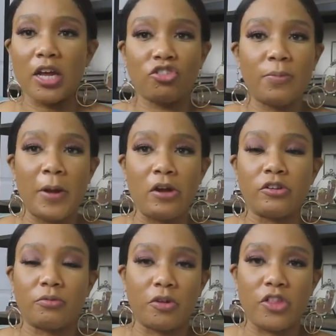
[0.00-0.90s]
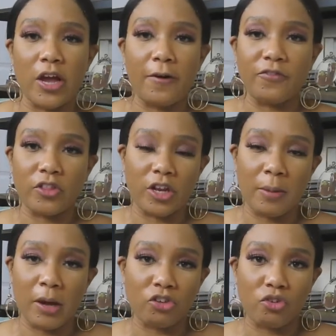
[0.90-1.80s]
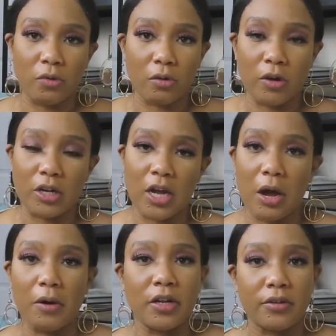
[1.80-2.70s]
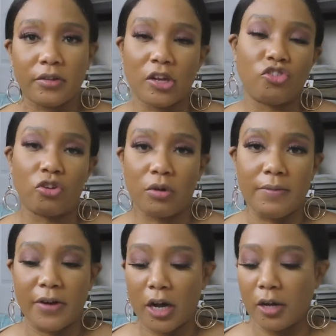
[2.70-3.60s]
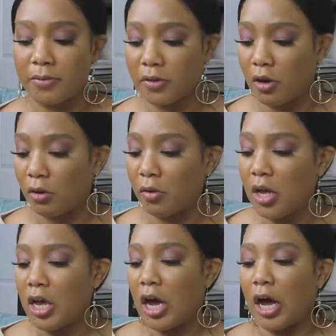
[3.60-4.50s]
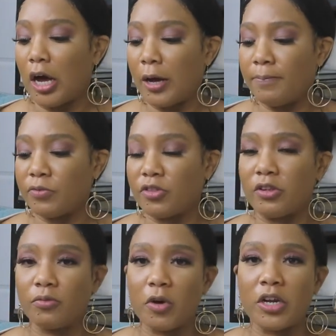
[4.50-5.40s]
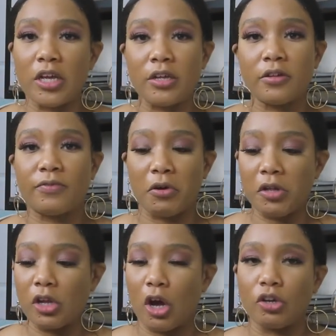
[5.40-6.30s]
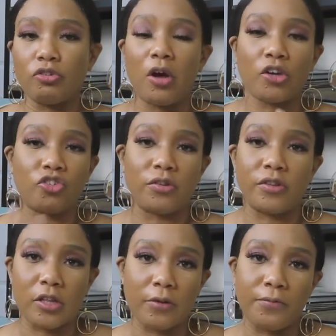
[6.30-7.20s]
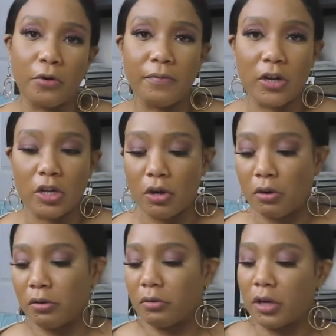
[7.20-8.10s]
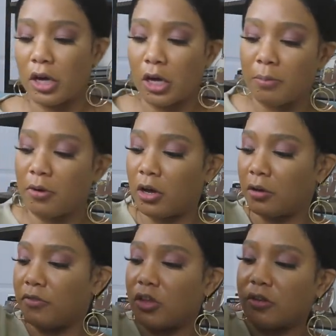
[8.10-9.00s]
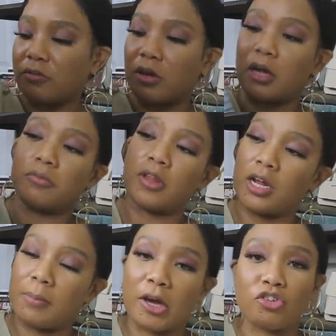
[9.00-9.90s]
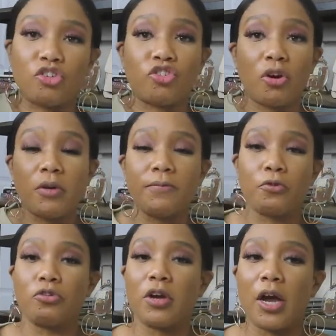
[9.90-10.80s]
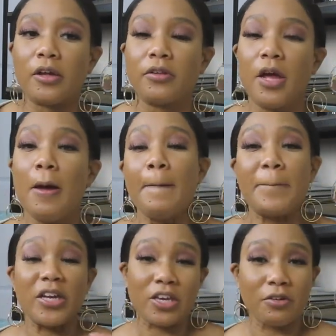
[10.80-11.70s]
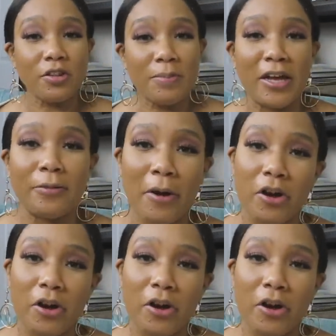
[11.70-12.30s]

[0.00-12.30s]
can actually pair this with the outfit that I'm actually wearing right now, and it's such a great vibe. So um, this one is very long. You'll actually see the full video um, of this at, that I'm actually showing for you guys. But here's the best